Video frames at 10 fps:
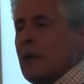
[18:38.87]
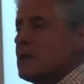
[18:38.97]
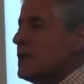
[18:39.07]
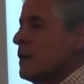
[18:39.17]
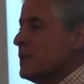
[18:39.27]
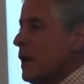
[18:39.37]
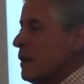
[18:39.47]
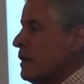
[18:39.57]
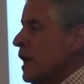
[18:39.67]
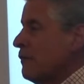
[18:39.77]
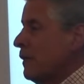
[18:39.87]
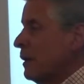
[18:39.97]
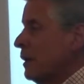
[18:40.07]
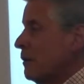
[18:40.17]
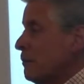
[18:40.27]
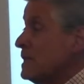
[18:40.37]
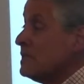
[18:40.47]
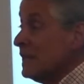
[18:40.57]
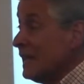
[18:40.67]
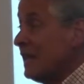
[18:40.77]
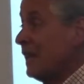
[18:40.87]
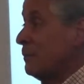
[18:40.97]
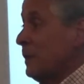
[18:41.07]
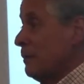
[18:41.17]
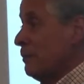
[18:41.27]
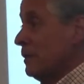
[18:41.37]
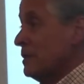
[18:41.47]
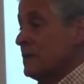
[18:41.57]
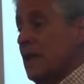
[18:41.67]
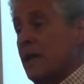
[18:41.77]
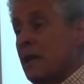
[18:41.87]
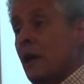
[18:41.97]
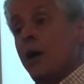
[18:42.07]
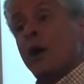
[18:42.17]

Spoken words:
in Sub-Saharan Africa, misleading people, saying,